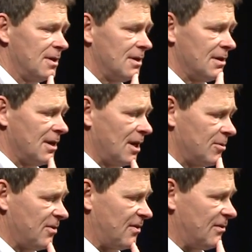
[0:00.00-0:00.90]
uh, I
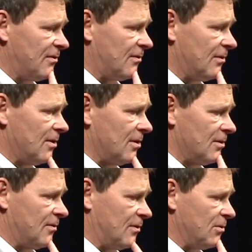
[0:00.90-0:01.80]
want to say uh,
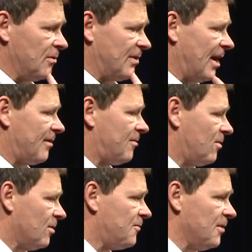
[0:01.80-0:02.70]
Soyuz has
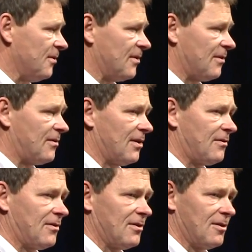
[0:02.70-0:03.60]
grid fins as,
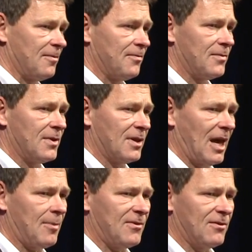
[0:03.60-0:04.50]
as the
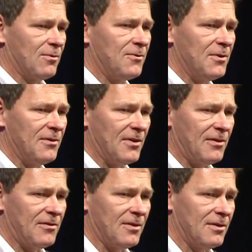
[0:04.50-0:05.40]
capsule has grid fins
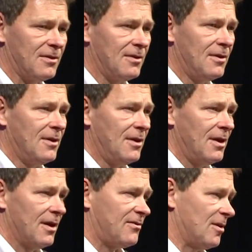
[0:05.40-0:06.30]
as, uh,
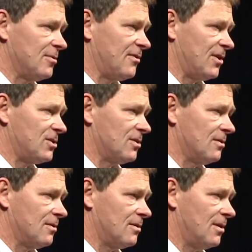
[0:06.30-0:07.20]
as
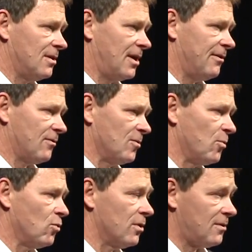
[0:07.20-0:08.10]
stabilization in case of the
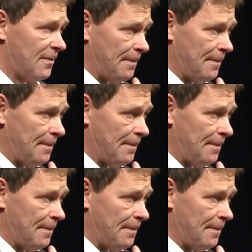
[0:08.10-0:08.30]
board.